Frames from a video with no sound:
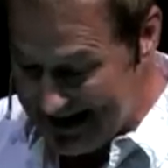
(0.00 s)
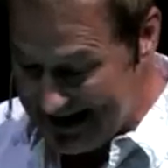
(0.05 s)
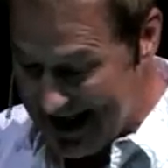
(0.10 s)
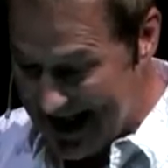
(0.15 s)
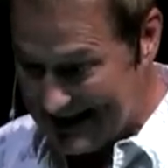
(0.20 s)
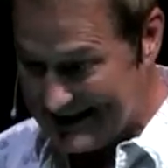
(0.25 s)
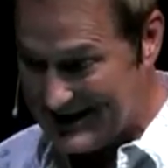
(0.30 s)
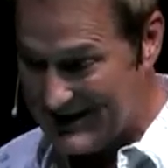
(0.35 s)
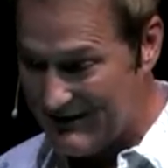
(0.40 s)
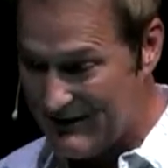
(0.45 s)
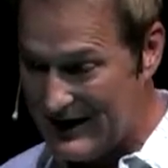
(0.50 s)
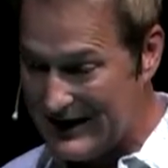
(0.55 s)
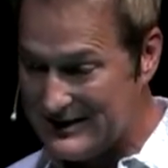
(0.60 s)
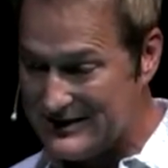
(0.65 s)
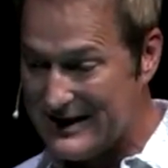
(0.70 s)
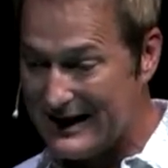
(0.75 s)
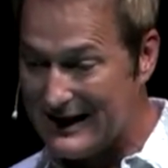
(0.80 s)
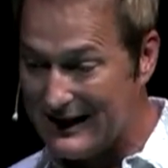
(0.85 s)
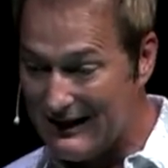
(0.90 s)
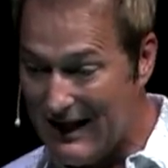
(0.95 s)
activities
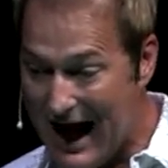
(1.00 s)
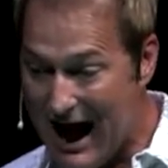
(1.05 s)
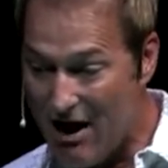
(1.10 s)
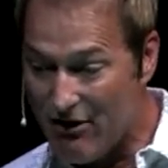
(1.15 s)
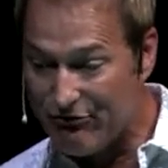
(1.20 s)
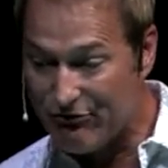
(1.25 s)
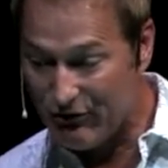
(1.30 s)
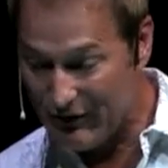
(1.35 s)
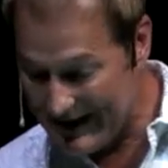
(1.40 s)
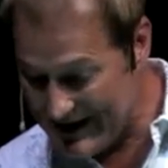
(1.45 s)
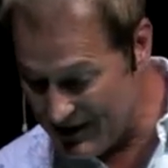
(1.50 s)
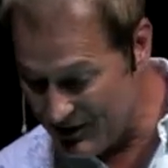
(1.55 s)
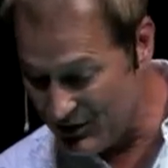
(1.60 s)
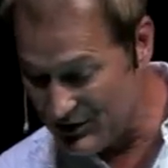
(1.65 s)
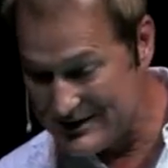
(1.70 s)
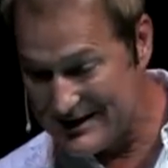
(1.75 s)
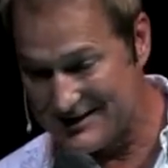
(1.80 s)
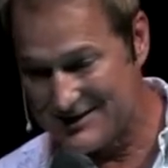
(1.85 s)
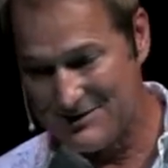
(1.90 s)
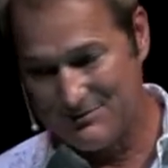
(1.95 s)
that allow for
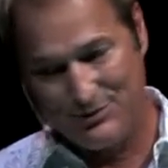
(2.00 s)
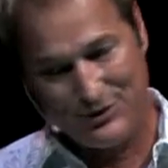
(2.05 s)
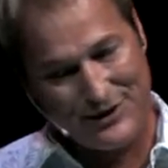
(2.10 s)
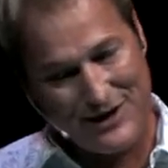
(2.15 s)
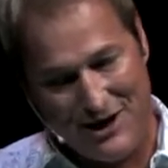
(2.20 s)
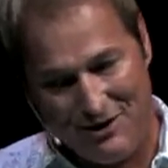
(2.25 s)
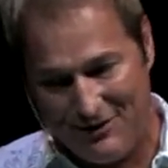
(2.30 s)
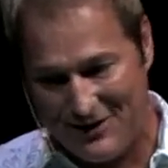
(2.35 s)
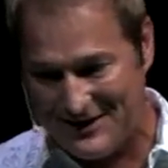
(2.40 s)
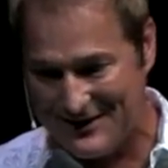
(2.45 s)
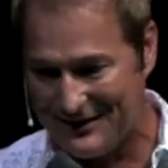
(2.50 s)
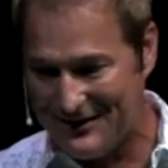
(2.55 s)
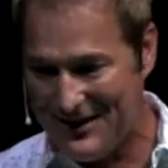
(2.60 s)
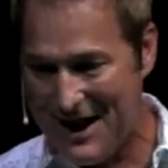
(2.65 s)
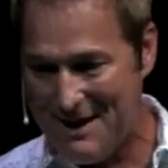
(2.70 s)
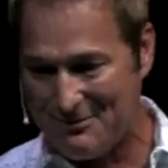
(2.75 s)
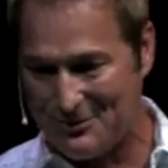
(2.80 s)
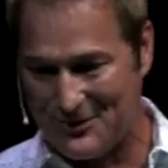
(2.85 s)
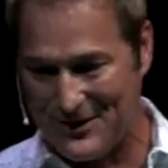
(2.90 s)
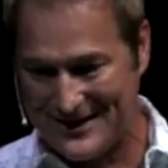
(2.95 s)
interdisciplinary
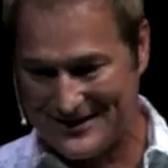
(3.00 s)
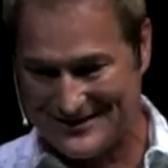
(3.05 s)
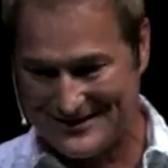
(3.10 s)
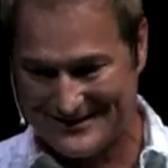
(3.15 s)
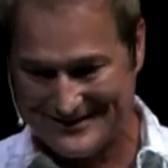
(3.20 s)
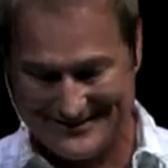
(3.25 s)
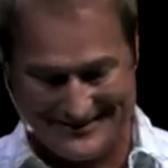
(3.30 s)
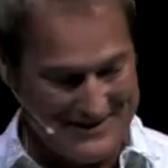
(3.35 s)
collaborations